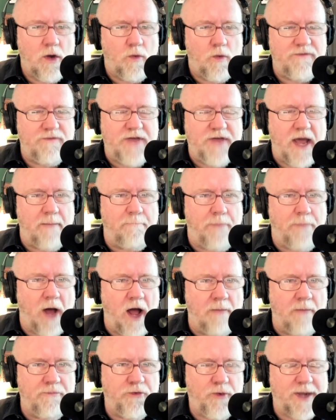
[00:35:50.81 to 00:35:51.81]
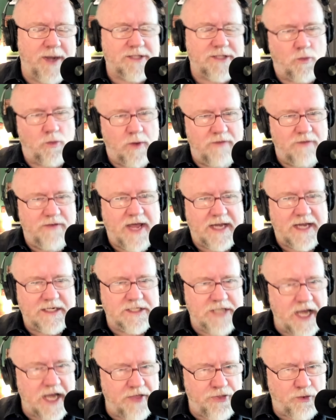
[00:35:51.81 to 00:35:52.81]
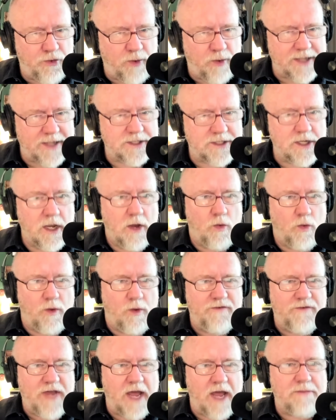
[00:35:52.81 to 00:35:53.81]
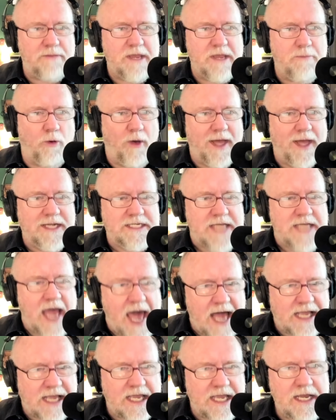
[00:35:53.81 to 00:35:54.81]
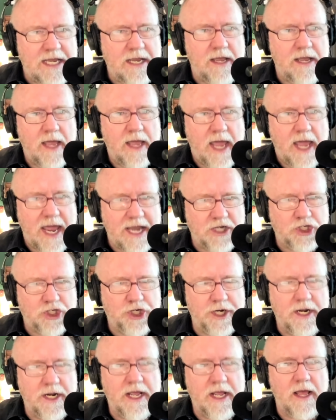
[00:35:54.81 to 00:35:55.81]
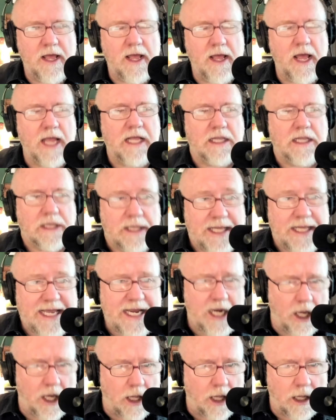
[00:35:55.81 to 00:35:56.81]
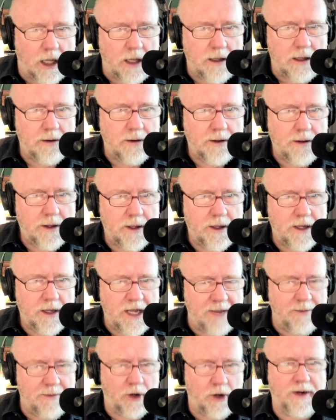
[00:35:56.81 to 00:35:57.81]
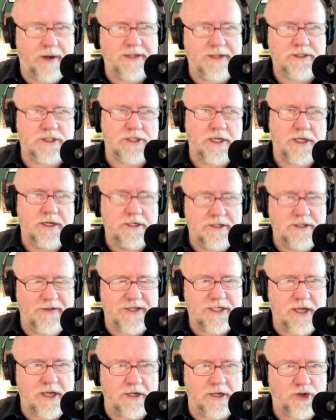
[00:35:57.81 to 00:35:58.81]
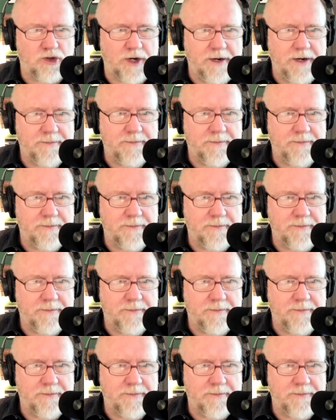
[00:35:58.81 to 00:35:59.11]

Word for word: We've got bomb threats, we've got death threats, we've got people attacking Haitian legal immigrants to this country.